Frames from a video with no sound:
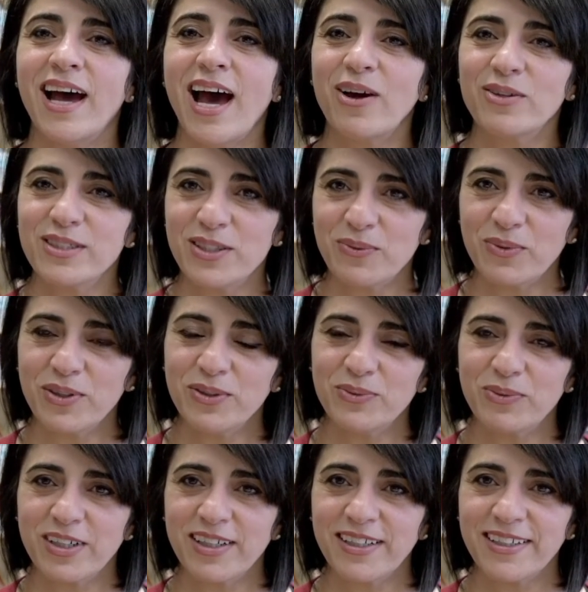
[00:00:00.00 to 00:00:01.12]
how does the world
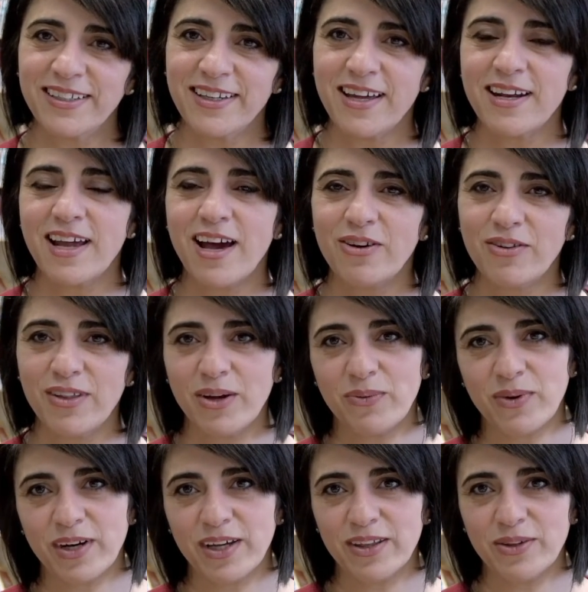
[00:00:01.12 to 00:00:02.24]
work and how do they
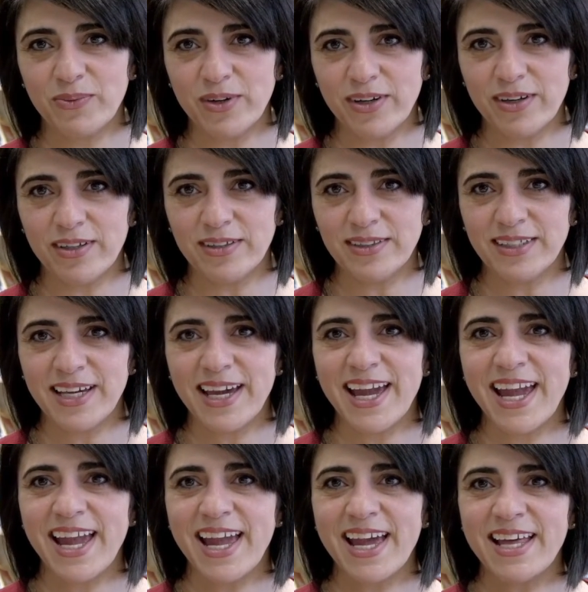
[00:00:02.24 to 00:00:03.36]
work in the world.
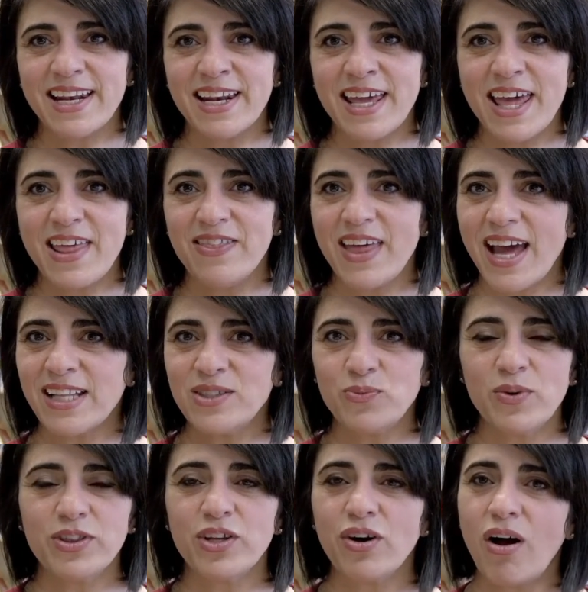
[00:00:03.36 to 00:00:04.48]
And that's
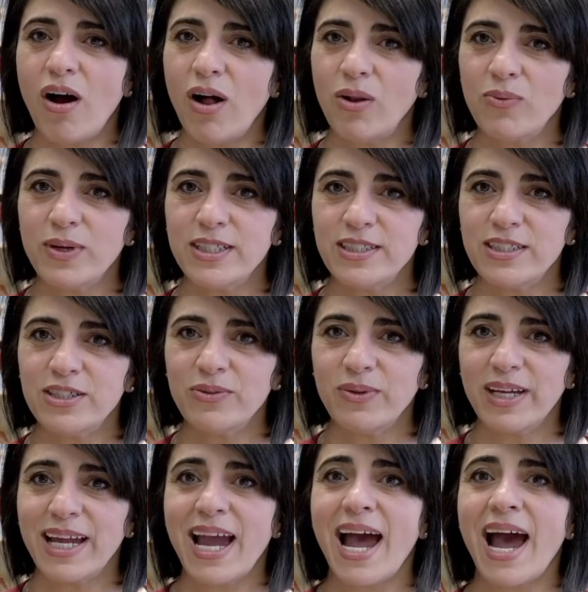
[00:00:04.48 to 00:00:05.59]
what they're always
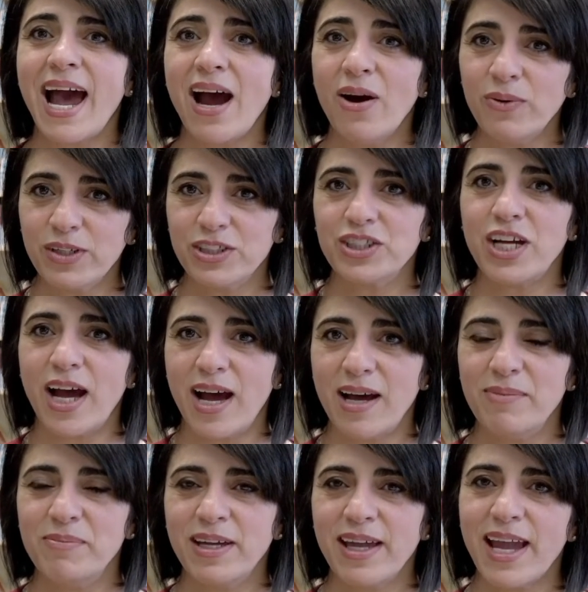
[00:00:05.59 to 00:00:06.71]
doing. Our
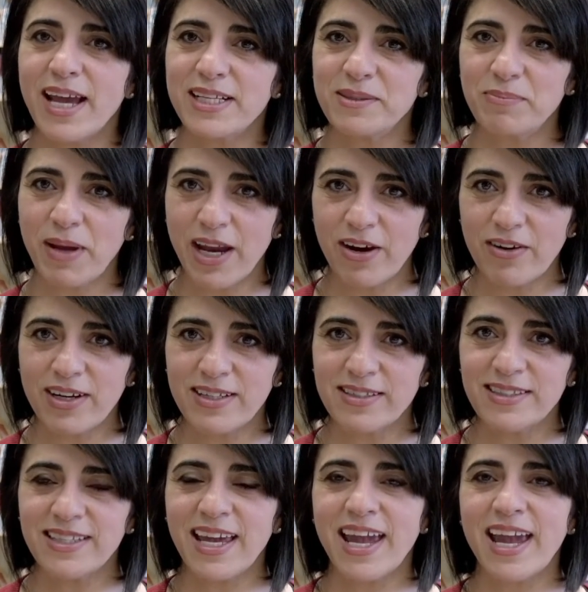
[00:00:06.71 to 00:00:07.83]
job as
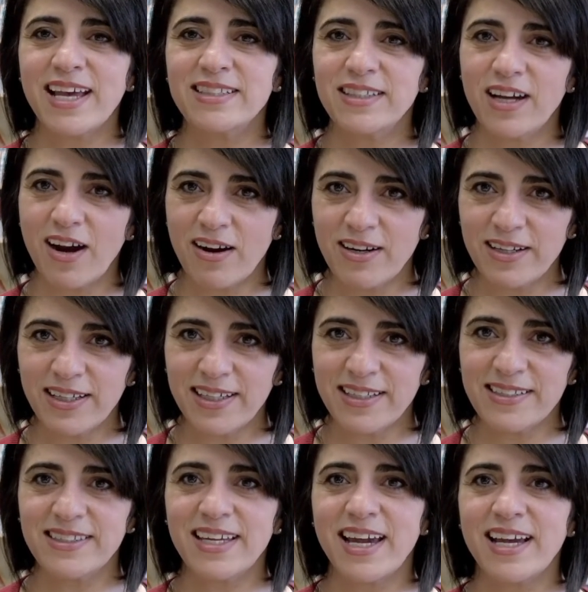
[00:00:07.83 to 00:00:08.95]
parents, as
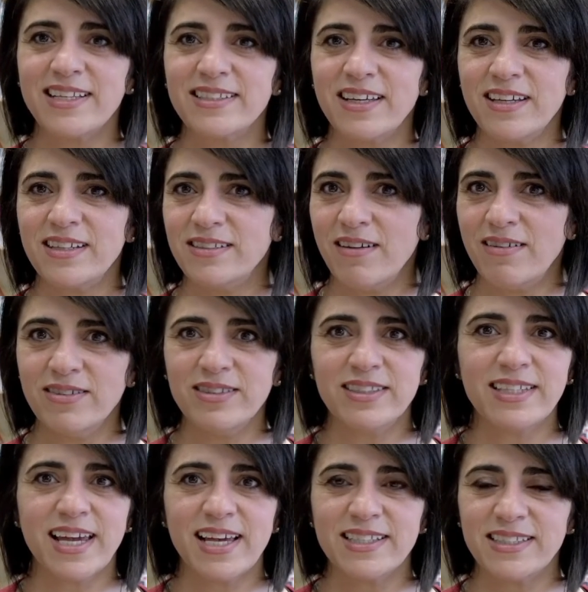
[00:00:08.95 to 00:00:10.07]
guardians, as
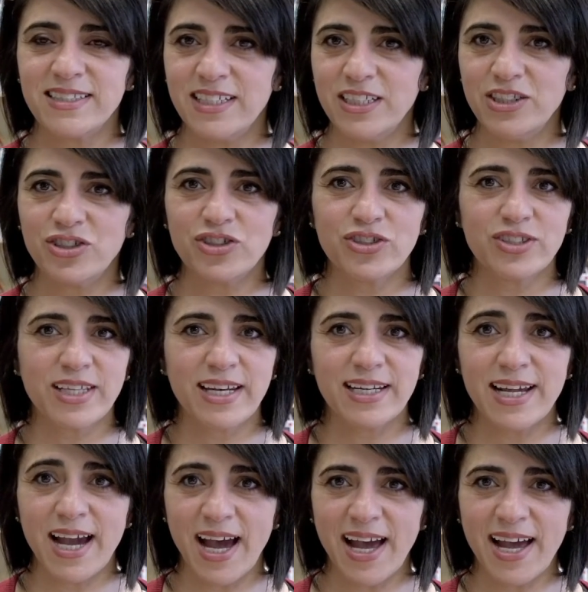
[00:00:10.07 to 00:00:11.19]
adults, as teachers
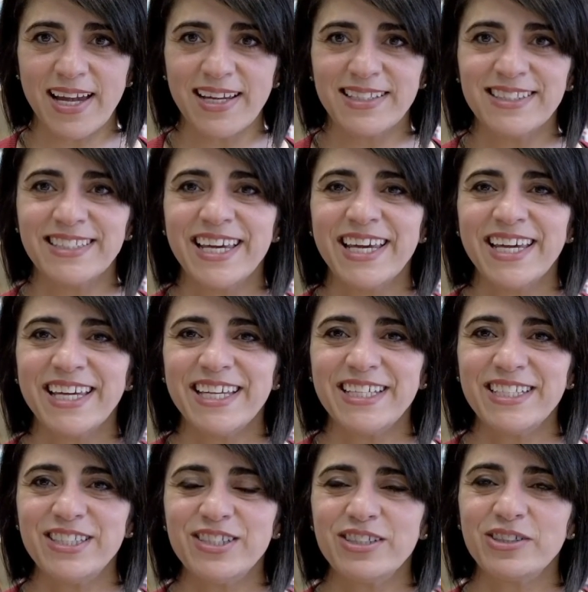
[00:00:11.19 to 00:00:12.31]
and guides
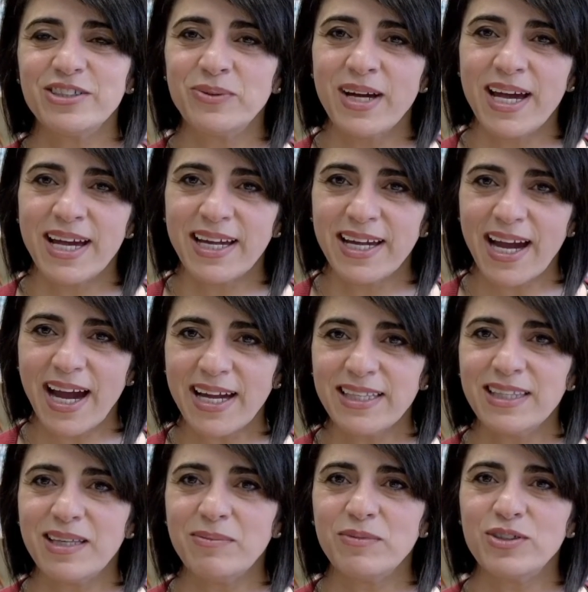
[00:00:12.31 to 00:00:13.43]
is to
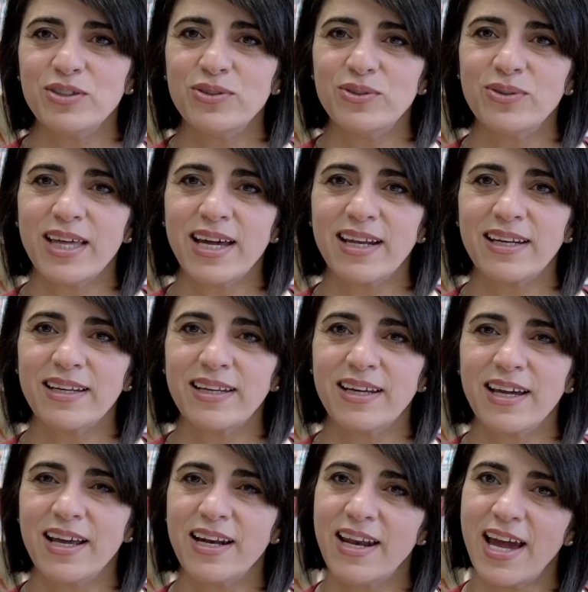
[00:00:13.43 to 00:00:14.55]
guide them to that
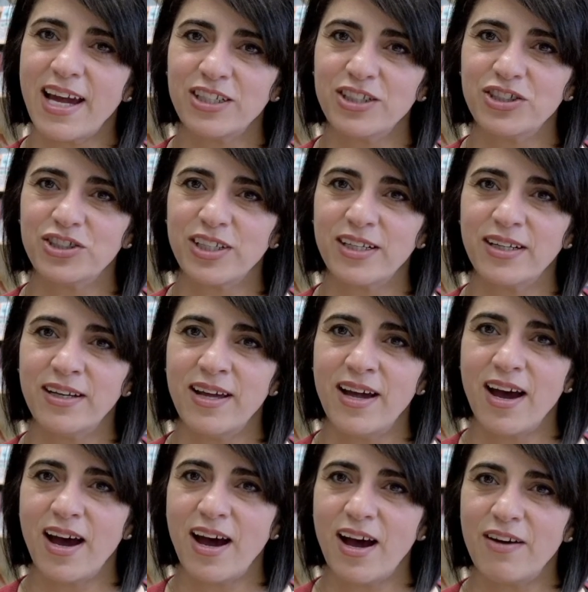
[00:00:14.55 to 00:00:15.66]
connection
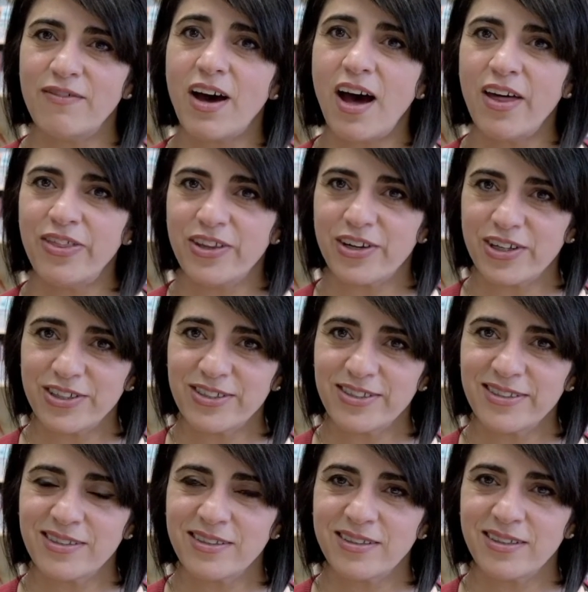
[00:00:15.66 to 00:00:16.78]
of
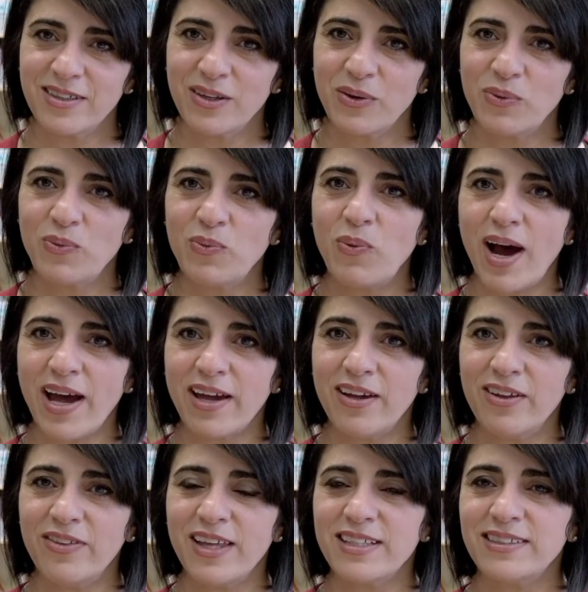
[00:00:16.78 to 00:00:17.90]
others
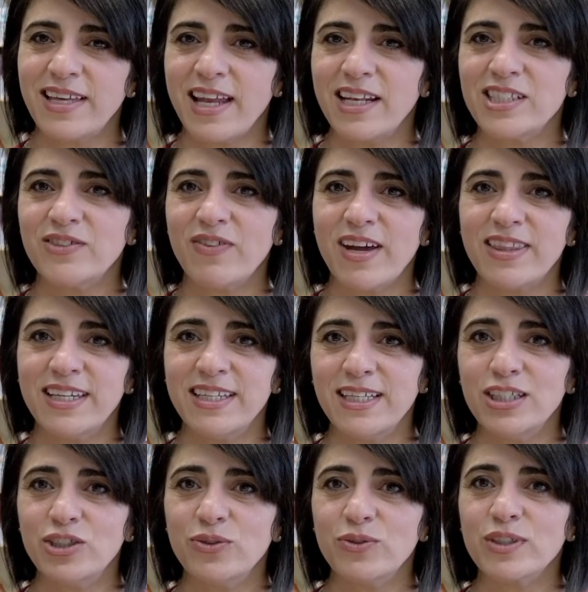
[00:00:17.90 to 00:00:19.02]
while they satisfy the
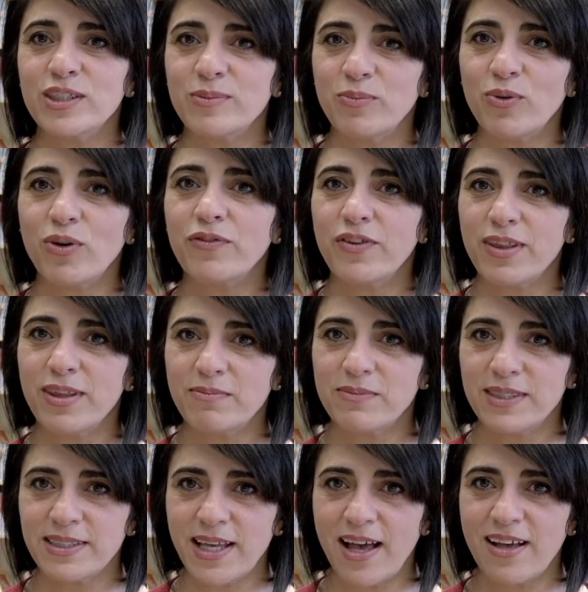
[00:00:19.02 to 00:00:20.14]
need to explore for
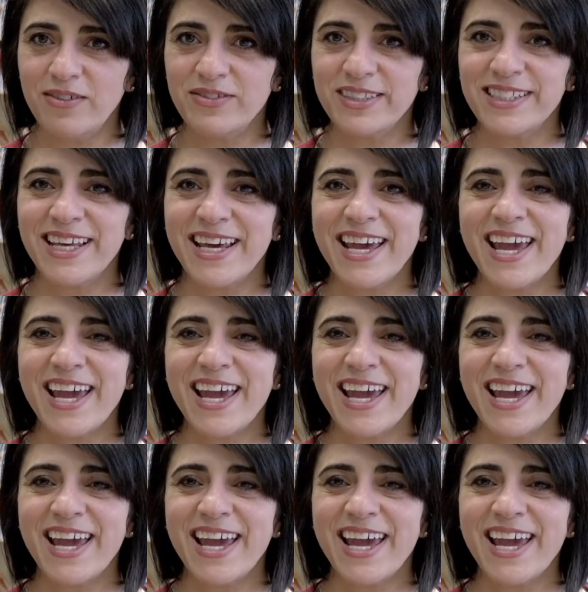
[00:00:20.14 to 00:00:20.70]
themselves.